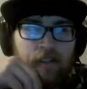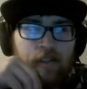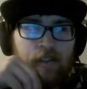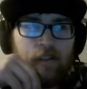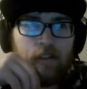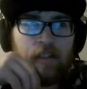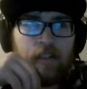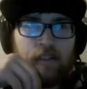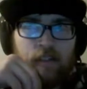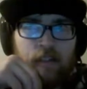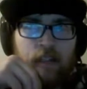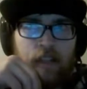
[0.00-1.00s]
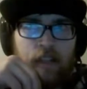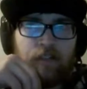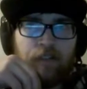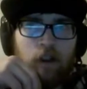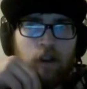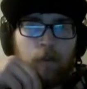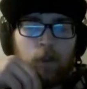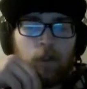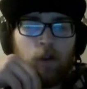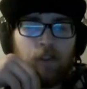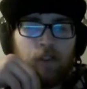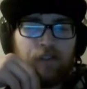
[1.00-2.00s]
concerned, he's far
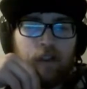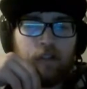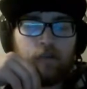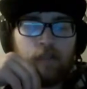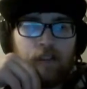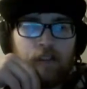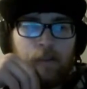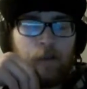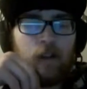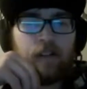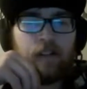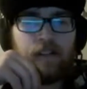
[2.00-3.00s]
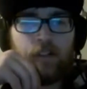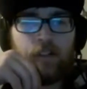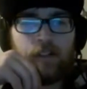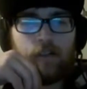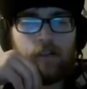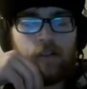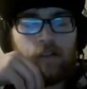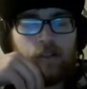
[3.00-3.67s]
more qualified as a politician.